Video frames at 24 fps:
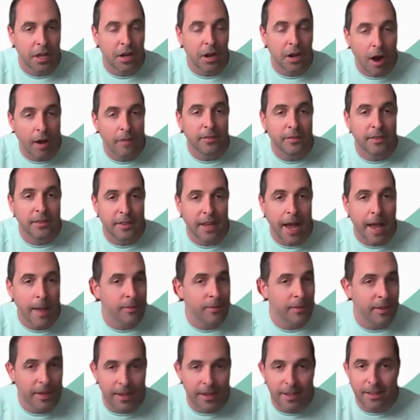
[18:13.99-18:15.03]
And
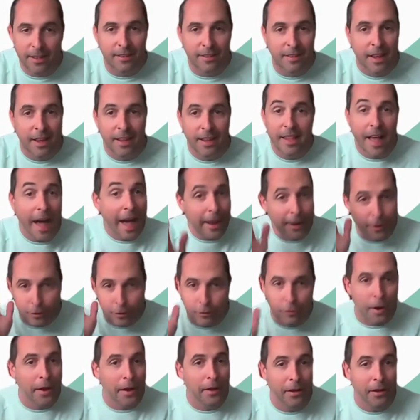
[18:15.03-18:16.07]
oftentimes it is not a
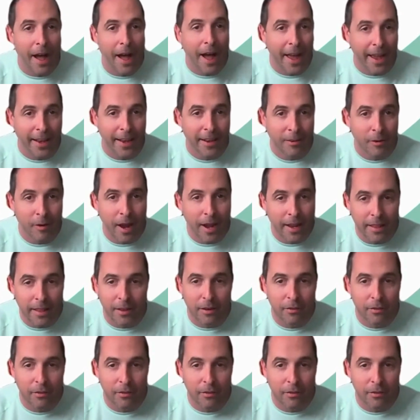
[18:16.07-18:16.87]
straight line, right?